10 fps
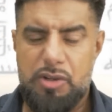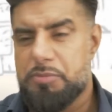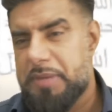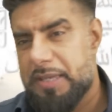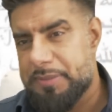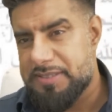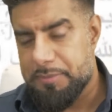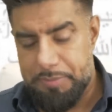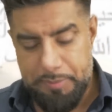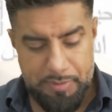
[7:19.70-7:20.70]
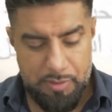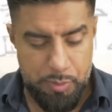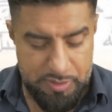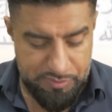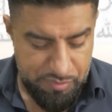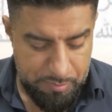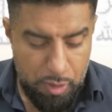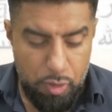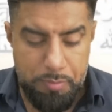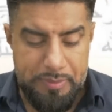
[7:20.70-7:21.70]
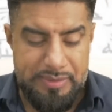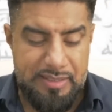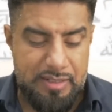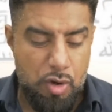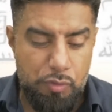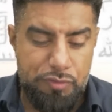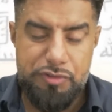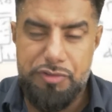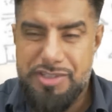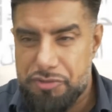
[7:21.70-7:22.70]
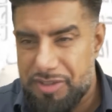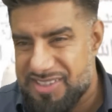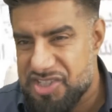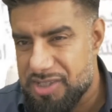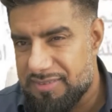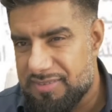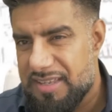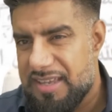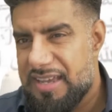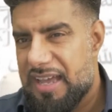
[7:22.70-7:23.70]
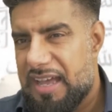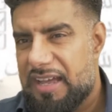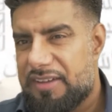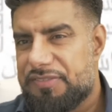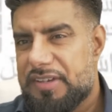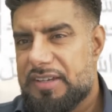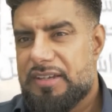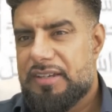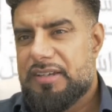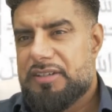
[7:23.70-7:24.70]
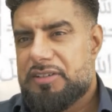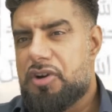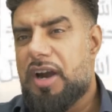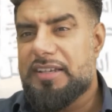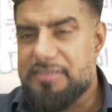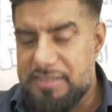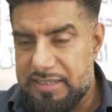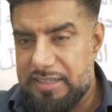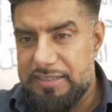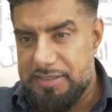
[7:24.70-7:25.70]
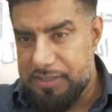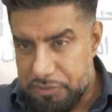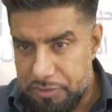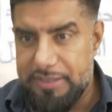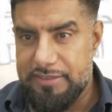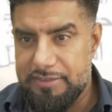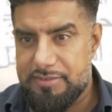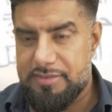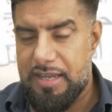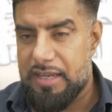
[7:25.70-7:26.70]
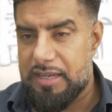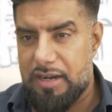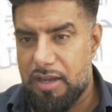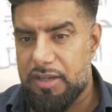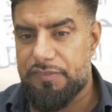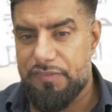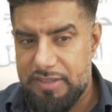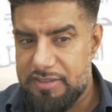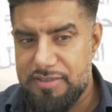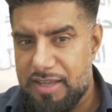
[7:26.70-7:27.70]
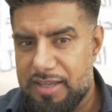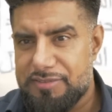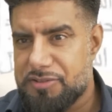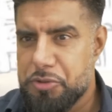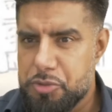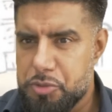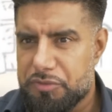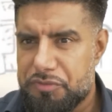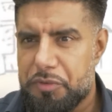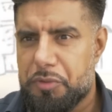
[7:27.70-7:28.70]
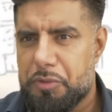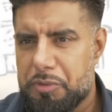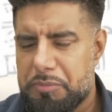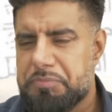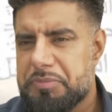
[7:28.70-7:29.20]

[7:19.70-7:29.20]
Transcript: maybe some people are working from home, but the COVID restrictions have drastically decreased and life is as usual for